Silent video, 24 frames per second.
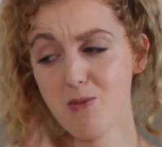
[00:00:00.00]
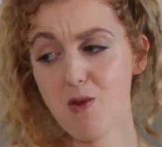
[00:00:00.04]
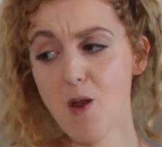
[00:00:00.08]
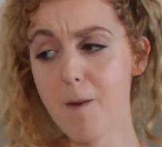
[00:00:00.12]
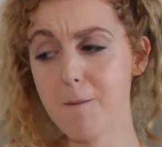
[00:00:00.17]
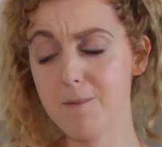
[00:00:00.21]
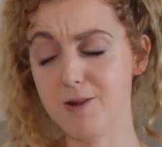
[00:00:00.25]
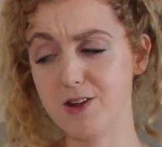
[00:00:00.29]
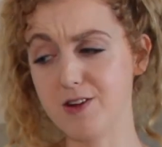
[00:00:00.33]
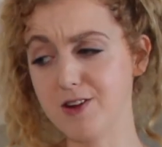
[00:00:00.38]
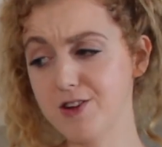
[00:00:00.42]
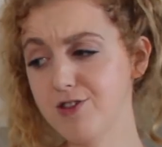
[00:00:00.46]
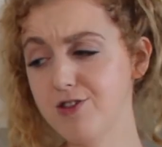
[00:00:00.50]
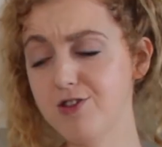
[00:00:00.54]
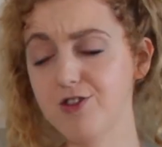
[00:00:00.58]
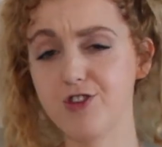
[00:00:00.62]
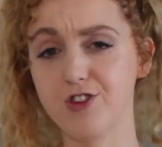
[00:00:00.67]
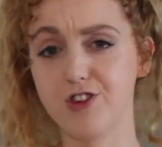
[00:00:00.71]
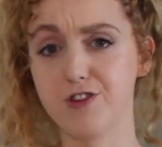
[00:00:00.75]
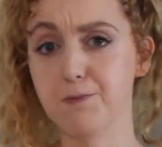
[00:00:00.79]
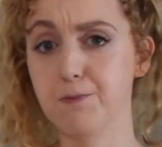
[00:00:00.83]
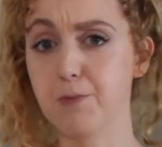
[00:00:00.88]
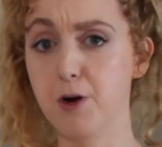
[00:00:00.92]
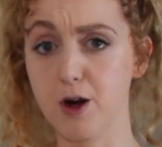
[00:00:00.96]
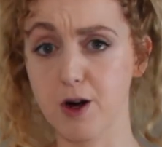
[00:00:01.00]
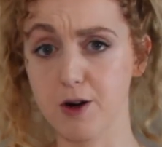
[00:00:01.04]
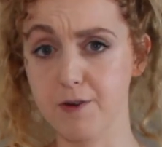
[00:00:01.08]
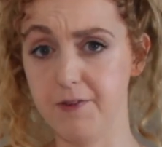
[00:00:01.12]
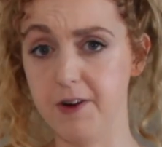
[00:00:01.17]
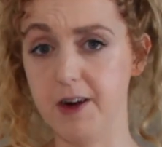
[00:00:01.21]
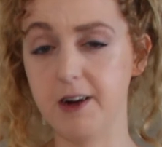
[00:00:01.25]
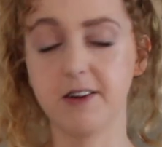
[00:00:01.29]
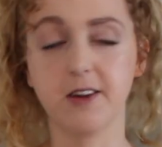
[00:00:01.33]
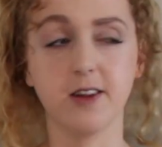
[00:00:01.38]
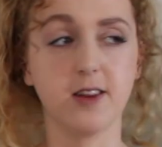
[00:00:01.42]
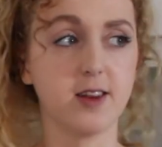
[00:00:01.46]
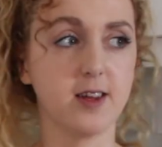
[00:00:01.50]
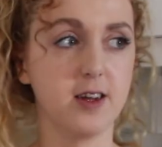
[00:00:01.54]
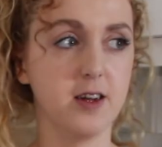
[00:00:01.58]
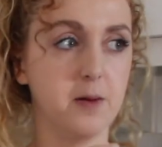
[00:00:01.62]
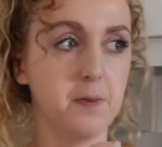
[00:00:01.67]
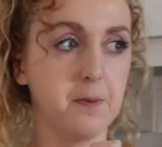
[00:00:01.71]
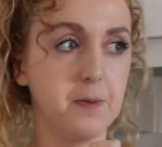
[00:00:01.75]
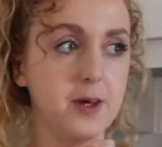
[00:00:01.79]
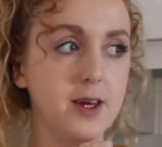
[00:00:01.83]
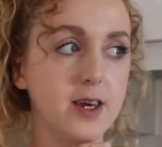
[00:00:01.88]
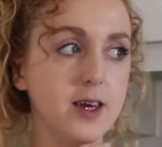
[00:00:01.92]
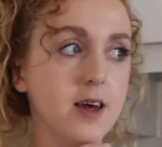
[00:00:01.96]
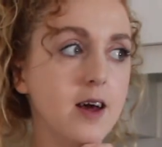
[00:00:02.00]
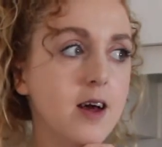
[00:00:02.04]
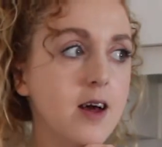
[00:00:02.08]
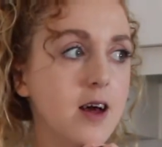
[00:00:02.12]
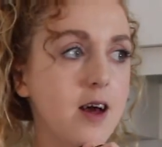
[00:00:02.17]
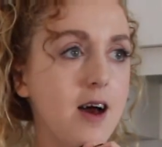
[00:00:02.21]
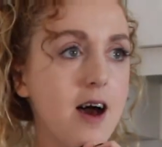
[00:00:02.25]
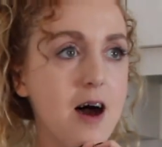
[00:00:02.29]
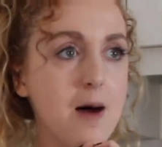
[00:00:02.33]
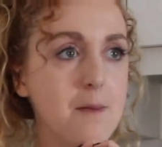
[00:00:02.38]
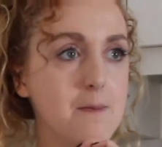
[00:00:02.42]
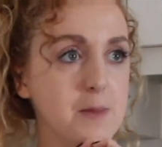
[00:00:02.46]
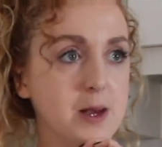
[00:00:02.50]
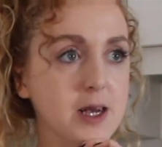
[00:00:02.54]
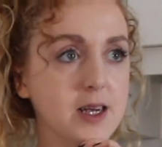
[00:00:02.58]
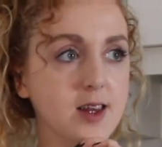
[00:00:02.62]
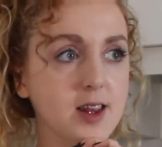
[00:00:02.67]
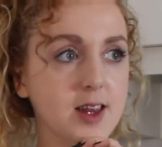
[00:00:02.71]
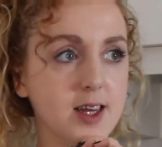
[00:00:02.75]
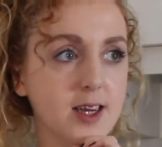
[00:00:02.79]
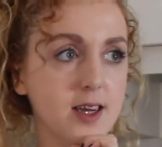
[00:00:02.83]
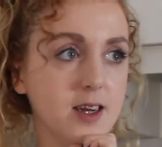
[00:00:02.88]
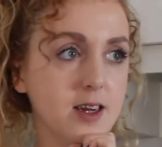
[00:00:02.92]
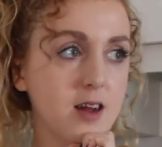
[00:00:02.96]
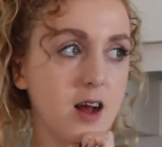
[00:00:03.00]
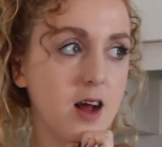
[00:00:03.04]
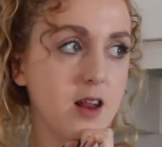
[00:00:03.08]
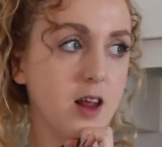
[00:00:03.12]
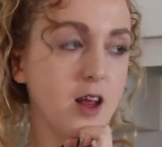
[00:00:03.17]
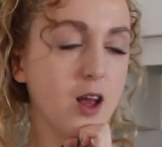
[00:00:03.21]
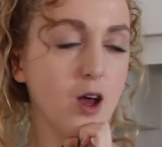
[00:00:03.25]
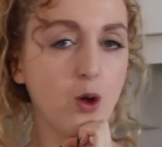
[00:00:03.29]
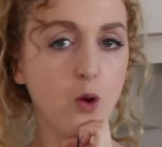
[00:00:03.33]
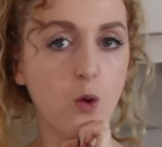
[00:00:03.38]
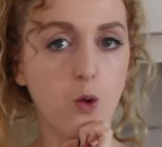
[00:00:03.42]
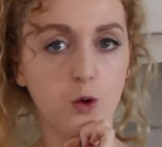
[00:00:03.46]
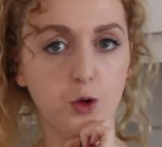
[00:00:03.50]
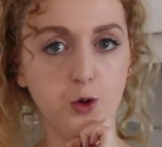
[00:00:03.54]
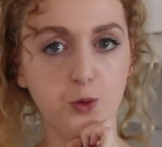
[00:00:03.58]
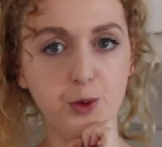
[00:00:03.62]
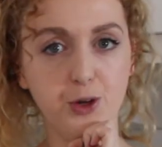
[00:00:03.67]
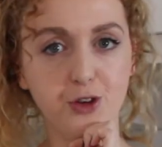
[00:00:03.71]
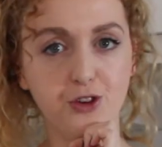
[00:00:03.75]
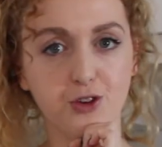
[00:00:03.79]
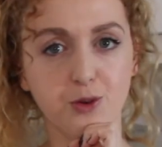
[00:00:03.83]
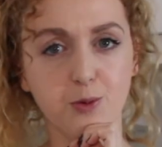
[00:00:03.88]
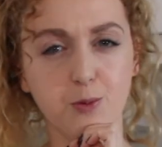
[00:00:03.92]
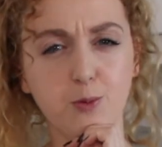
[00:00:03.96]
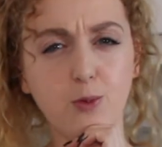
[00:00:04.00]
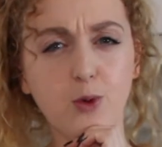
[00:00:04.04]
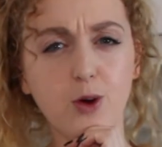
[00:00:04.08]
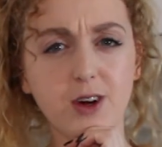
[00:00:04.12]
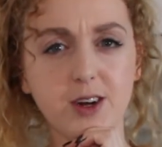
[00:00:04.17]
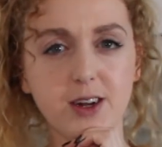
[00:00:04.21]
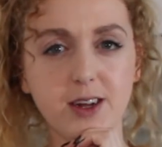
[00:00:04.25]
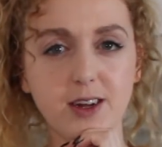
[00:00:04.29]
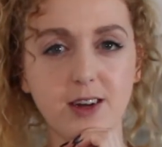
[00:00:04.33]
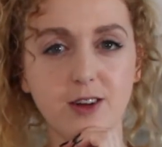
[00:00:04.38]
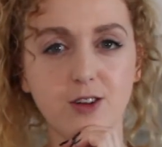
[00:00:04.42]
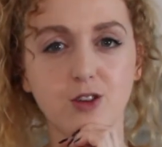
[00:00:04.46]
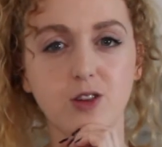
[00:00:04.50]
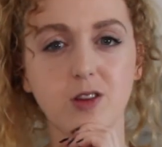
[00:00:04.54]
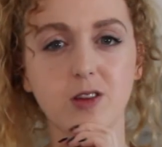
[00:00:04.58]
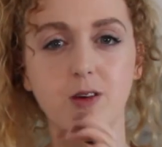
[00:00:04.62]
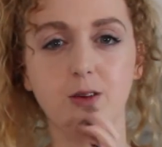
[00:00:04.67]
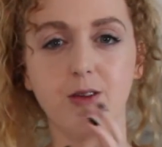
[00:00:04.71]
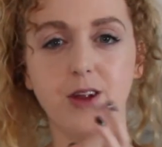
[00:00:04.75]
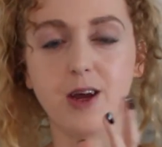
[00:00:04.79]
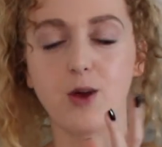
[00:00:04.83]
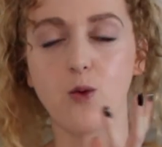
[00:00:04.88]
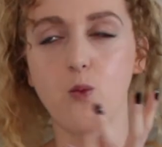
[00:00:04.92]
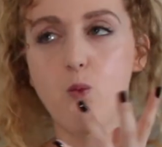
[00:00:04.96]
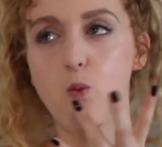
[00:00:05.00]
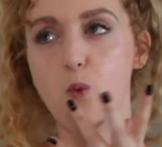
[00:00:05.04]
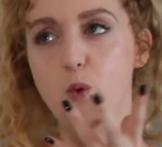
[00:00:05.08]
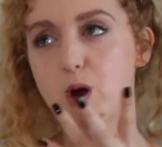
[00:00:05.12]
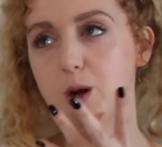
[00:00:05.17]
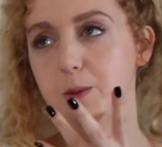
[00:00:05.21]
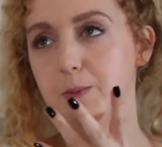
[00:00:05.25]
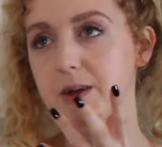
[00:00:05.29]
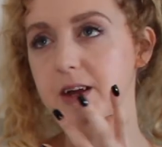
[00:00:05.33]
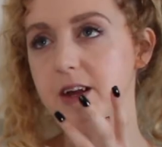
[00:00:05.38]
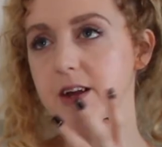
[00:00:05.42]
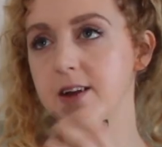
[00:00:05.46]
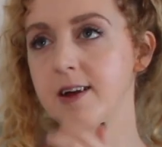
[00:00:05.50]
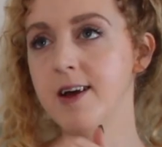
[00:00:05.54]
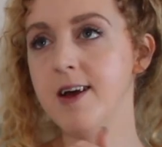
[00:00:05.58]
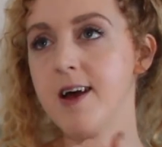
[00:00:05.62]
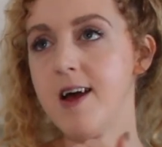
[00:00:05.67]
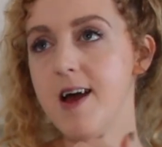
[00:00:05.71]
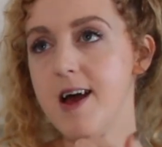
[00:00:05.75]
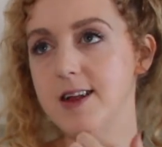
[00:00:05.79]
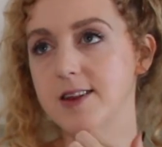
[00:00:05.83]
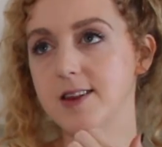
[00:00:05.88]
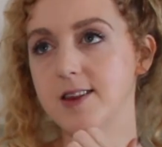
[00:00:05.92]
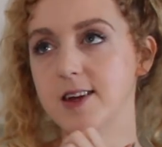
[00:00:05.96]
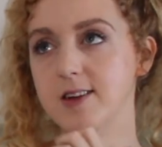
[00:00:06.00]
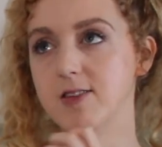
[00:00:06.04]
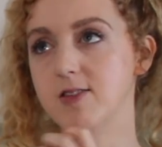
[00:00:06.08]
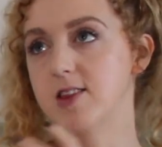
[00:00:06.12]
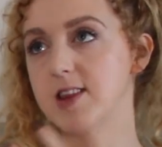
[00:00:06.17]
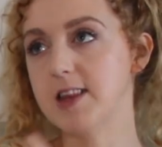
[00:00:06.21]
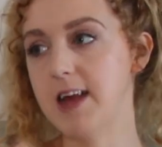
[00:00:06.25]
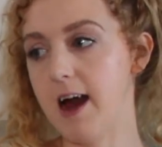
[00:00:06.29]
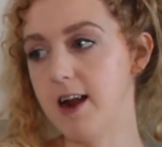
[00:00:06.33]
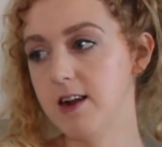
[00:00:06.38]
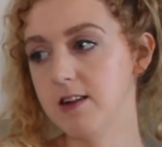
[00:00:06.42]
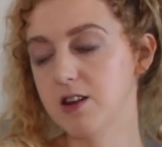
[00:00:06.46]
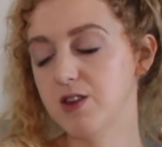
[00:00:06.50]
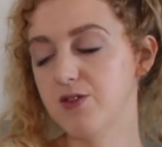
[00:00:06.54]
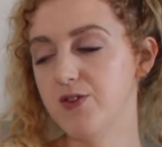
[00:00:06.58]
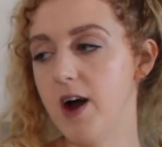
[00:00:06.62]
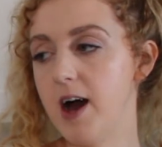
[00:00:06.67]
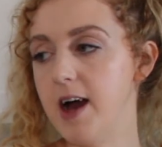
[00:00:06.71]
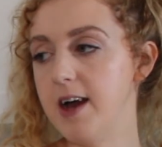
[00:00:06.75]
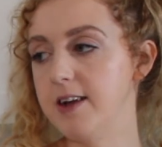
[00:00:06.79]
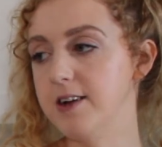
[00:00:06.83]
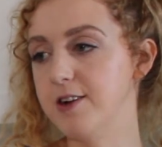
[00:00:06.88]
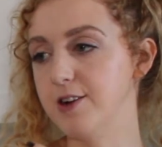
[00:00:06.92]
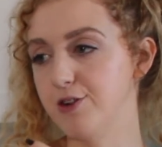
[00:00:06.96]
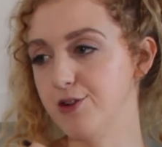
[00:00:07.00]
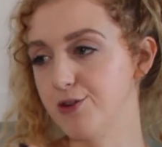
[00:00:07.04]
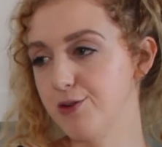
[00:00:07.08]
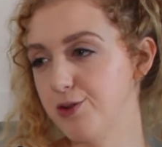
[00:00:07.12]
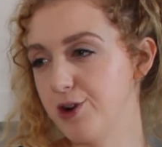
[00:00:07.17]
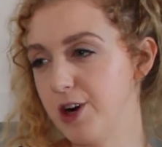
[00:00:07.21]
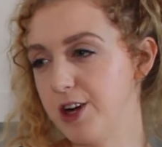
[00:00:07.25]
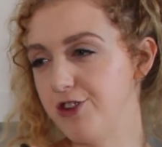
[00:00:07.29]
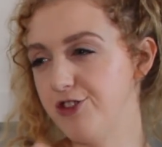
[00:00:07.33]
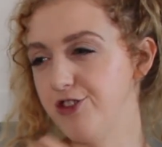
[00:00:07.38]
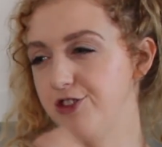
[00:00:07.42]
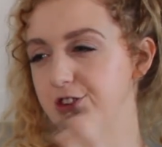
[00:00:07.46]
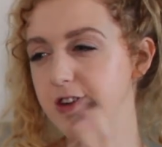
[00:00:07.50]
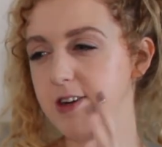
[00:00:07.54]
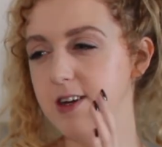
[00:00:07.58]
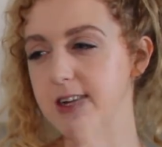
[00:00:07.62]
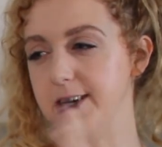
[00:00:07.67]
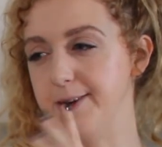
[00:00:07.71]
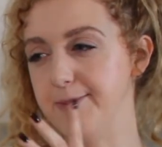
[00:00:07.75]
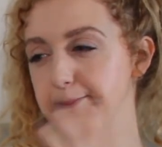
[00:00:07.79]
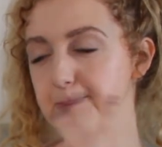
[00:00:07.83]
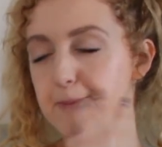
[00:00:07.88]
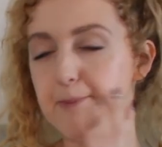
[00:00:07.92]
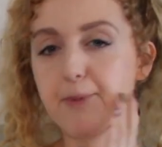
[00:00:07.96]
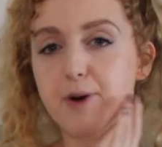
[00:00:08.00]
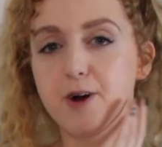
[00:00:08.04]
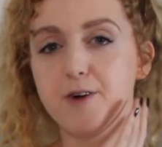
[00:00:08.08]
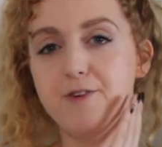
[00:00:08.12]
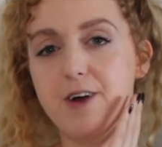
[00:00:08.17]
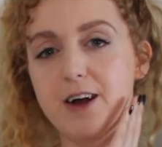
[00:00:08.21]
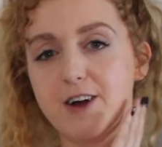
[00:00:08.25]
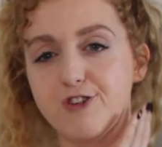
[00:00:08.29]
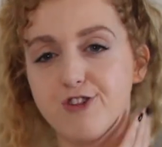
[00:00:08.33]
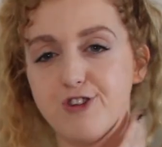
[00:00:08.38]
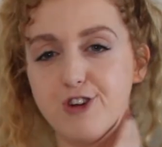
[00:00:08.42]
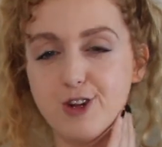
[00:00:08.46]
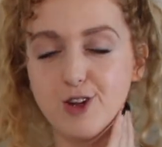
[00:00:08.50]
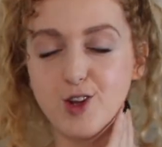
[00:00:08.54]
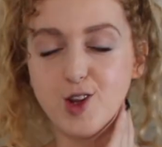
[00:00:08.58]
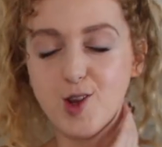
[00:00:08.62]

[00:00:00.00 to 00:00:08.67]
But this is just perfect. It's gonna be amazing on like a cold winter morning. It's so like warming and like satisfying and crunchy and perfection.